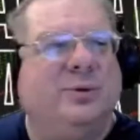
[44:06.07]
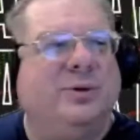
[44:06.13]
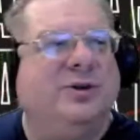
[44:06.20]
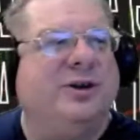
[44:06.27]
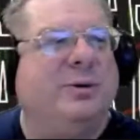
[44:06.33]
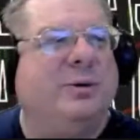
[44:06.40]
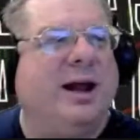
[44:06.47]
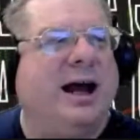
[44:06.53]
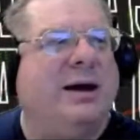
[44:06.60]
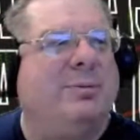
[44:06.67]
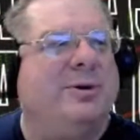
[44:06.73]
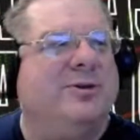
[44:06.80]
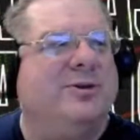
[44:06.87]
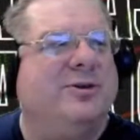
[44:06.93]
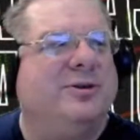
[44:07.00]
what
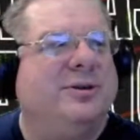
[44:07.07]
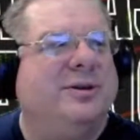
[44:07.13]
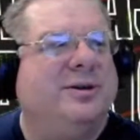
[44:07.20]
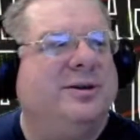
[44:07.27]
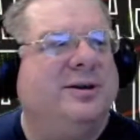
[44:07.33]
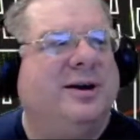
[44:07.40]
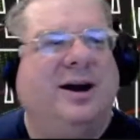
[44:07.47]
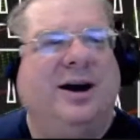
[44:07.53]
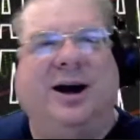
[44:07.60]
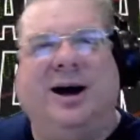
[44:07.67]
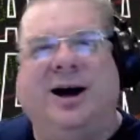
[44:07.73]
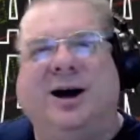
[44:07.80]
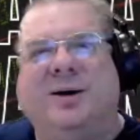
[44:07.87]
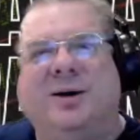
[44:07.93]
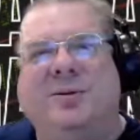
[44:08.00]
happens.
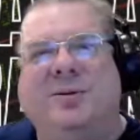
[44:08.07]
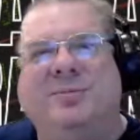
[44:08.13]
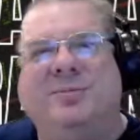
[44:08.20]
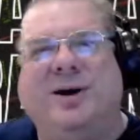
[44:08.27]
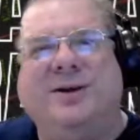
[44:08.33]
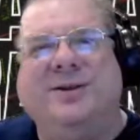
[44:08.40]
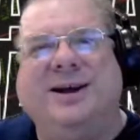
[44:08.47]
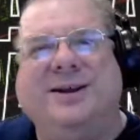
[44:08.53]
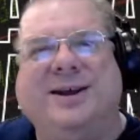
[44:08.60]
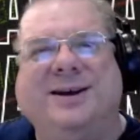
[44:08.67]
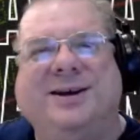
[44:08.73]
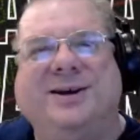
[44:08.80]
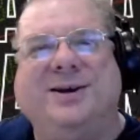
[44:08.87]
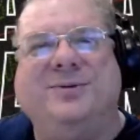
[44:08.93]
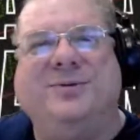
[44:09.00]
Thank
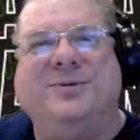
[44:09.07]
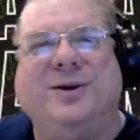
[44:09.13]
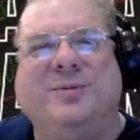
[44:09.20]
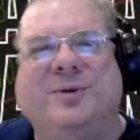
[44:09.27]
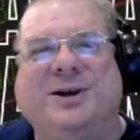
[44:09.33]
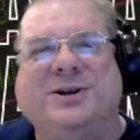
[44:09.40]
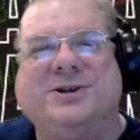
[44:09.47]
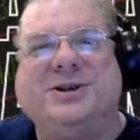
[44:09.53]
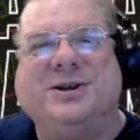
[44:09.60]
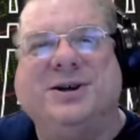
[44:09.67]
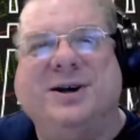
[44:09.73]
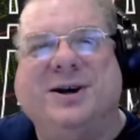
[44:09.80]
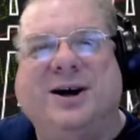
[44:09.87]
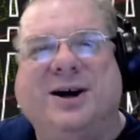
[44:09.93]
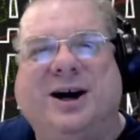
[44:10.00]
you very much.
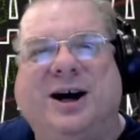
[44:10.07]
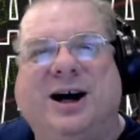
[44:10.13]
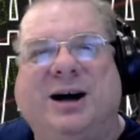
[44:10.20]
I'm